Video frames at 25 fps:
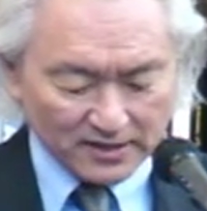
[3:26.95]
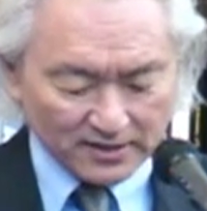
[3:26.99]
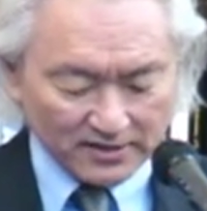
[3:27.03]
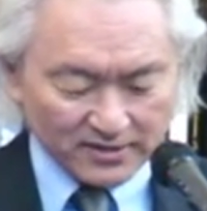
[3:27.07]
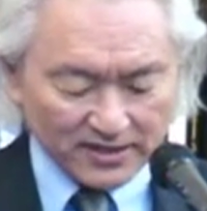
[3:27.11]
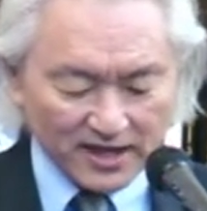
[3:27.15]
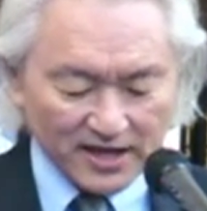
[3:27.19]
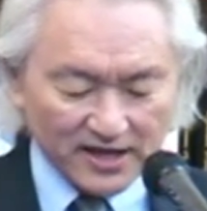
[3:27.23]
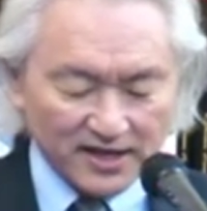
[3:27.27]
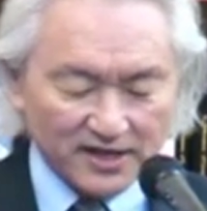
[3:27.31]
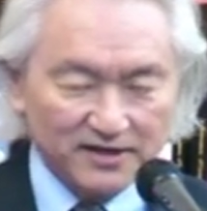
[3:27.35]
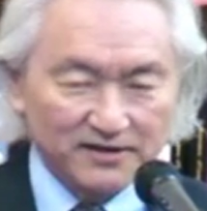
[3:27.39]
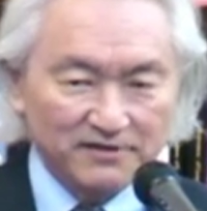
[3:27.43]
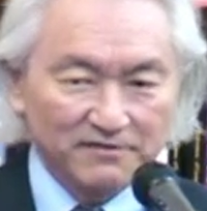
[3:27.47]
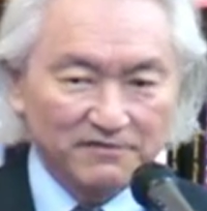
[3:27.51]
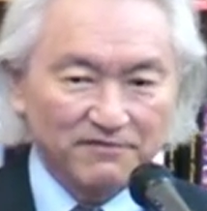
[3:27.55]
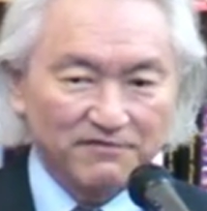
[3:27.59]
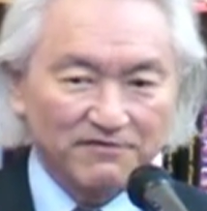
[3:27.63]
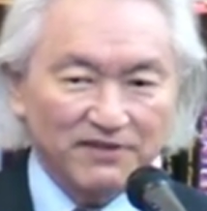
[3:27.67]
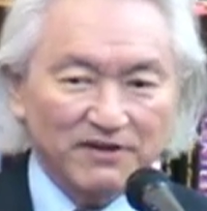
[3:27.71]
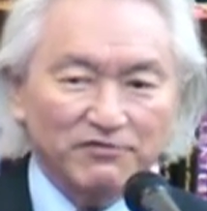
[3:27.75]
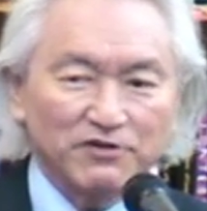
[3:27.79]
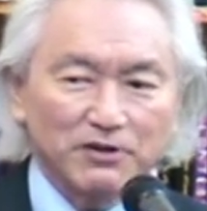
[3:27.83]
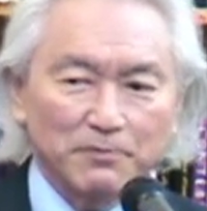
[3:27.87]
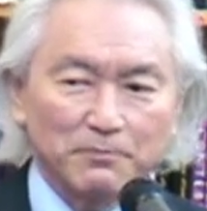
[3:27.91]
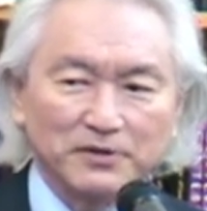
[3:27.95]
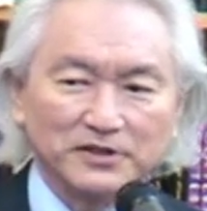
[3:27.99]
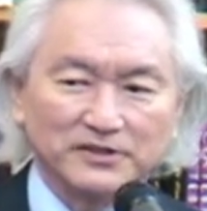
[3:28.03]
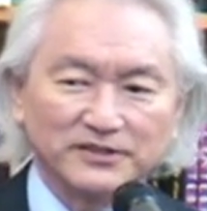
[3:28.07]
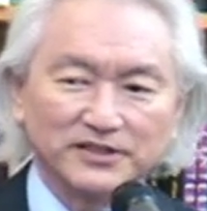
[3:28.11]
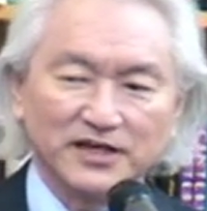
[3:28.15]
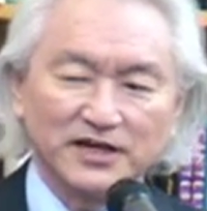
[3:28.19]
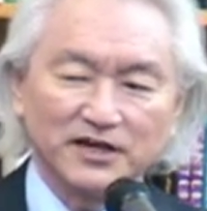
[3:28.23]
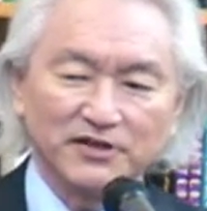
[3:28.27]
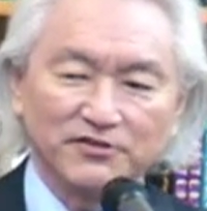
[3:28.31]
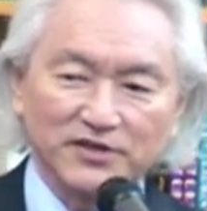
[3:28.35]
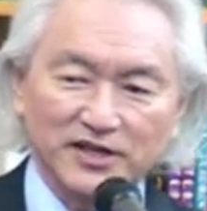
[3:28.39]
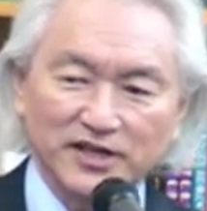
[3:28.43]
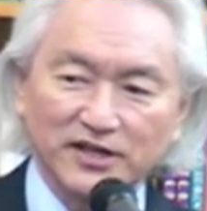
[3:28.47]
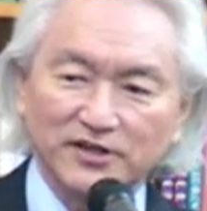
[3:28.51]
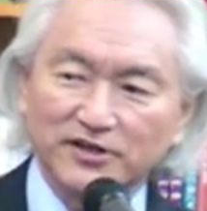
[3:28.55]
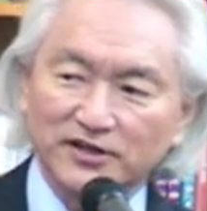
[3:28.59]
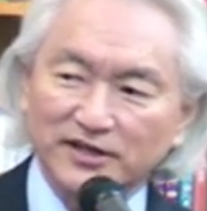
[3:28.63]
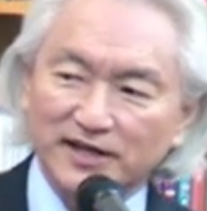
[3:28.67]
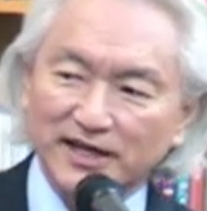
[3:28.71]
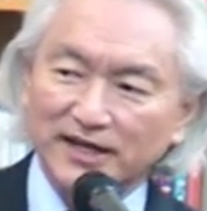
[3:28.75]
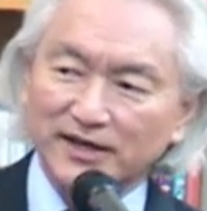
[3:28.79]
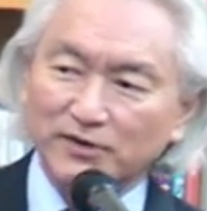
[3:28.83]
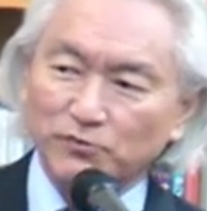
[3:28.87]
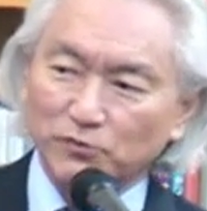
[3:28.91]
Then 50% of the
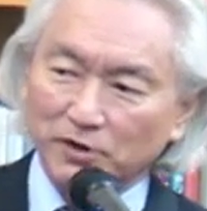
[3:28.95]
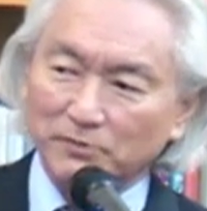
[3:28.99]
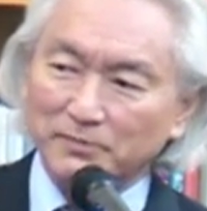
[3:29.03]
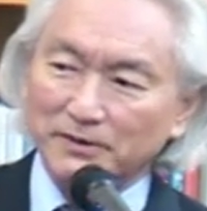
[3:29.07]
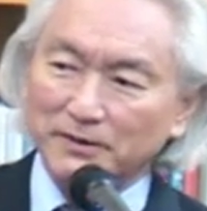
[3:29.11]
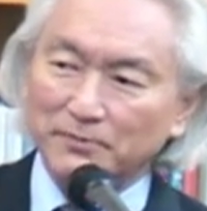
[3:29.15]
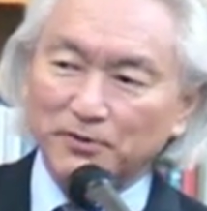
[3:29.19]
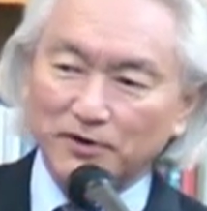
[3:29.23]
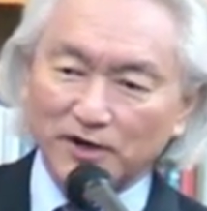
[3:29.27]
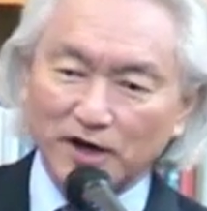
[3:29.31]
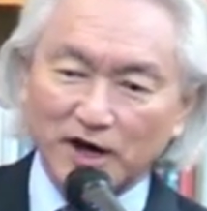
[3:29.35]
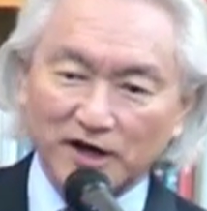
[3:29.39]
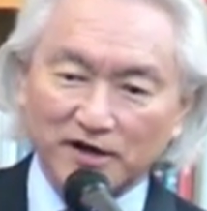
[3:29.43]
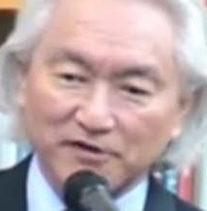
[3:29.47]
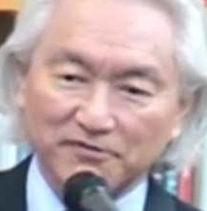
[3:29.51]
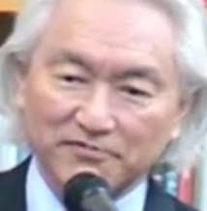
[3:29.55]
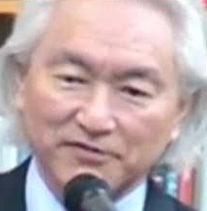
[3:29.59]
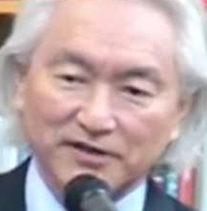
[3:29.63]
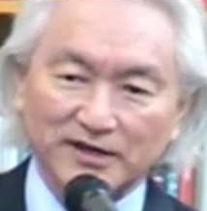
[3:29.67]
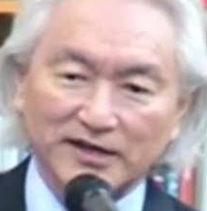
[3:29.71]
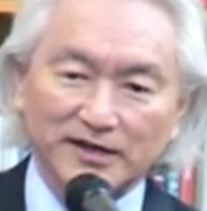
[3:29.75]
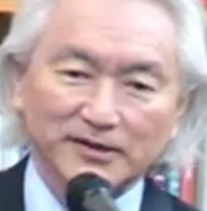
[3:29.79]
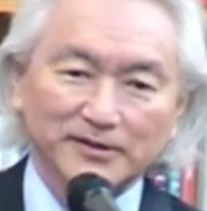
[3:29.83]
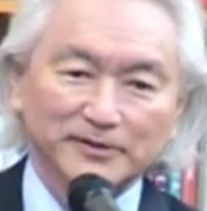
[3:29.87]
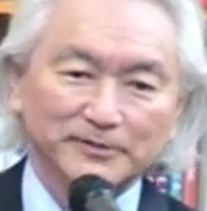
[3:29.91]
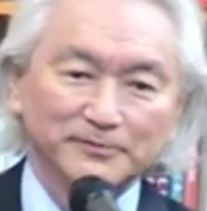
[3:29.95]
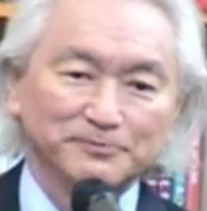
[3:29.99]
Internet will be pornography.